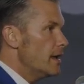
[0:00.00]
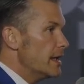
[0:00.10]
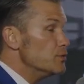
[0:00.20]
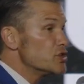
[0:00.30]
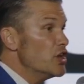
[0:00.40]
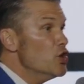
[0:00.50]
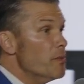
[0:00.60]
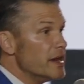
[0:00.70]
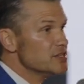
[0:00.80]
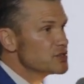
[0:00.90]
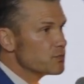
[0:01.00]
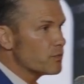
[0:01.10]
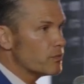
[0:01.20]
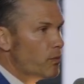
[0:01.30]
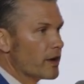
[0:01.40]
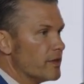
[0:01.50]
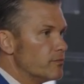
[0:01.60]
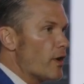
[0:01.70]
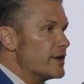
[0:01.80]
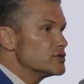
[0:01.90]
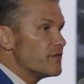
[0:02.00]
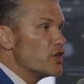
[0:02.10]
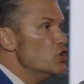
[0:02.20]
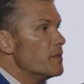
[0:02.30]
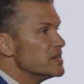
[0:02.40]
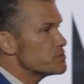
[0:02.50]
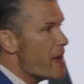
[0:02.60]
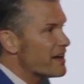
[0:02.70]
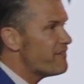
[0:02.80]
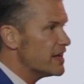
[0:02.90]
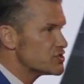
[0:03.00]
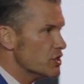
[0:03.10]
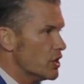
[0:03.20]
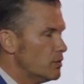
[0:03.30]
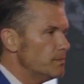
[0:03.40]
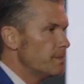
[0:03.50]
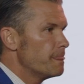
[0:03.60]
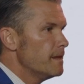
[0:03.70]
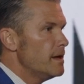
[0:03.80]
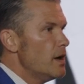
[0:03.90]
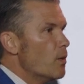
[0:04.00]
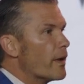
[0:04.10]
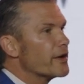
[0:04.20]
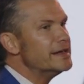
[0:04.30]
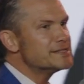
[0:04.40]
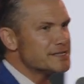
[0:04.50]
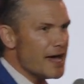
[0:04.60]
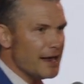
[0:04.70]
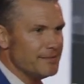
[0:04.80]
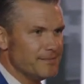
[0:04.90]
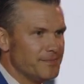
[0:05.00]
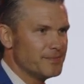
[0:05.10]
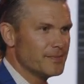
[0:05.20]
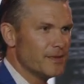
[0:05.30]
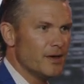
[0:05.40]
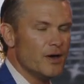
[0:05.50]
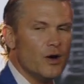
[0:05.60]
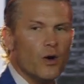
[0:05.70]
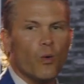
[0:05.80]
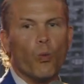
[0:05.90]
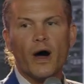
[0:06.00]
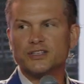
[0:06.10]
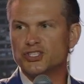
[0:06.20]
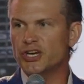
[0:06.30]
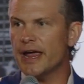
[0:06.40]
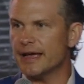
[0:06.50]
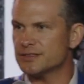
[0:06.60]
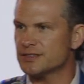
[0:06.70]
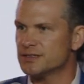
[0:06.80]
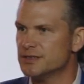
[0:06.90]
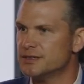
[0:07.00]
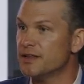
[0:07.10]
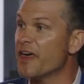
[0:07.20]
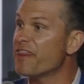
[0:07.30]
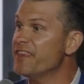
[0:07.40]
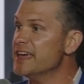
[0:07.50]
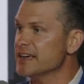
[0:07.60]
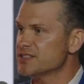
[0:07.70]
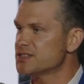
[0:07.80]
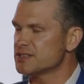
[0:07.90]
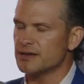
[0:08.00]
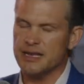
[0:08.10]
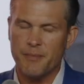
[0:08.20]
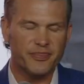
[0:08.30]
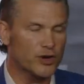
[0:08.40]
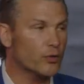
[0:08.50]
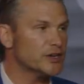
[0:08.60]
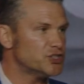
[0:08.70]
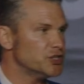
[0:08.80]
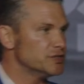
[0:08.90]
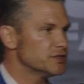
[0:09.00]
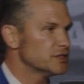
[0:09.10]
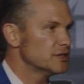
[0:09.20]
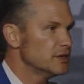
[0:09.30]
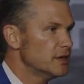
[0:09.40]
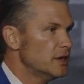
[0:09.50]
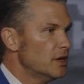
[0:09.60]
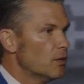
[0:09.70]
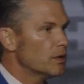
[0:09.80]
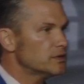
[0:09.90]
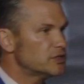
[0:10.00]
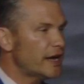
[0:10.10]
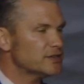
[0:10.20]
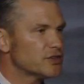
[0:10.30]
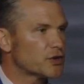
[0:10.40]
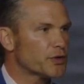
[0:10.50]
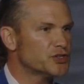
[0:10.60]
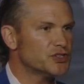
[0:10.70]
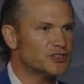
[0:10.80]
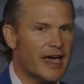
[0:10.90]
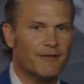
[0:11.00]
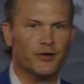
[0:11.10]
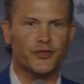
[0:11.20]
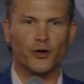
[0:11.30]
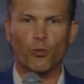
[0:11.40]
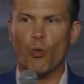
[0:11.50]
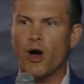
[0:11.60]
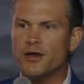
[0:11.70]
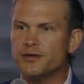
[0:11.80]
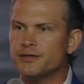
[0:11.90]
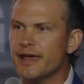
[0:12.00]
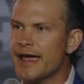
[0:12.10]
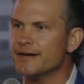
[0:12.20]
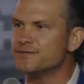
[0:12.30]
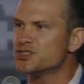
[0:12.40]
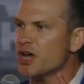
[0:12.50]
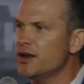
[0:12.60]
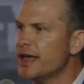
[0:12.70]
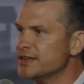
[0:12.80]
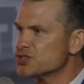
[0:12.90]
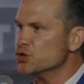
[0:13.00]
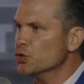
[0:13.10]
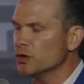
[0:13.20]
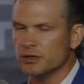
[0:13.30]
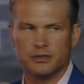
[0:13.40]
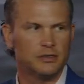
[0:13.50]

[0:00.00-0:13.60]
He was a humanist, one of the writers of the Humanist Manifesto, where he said, What chance do the theists, and he meant the Christians, what chance do the Christians have with their one day of Sunday school